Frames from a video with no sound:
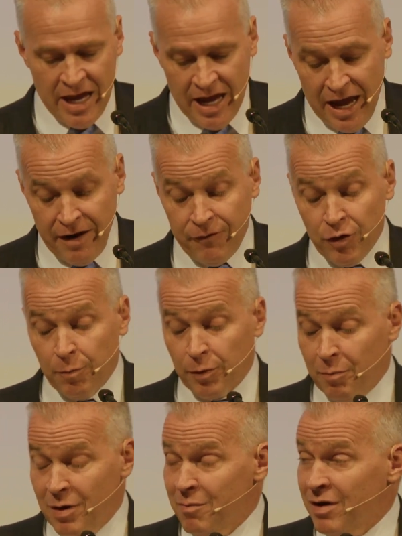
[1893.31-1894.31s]
And if you'll
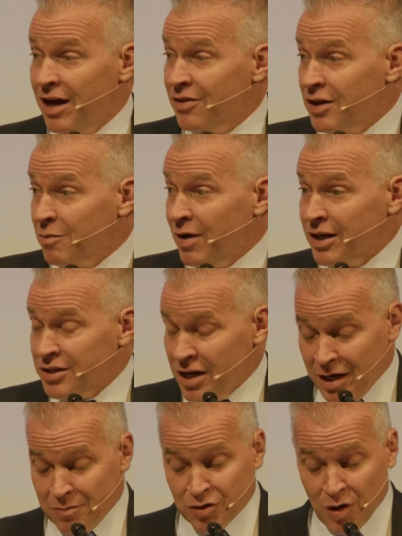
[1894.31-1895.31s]
permit me, I think my
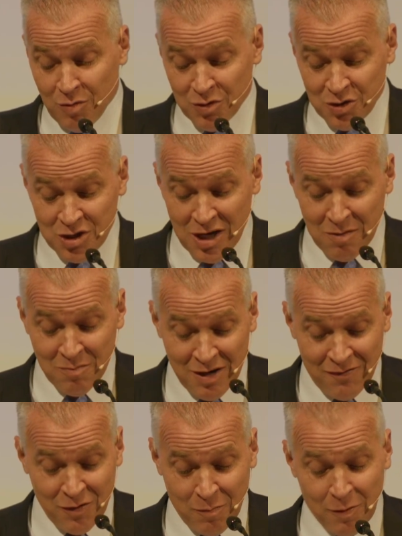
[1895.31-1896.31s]
time's almost done, but
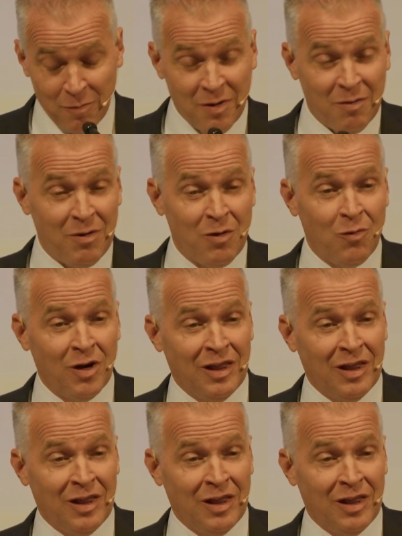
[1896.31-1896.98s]
if you'll permit me one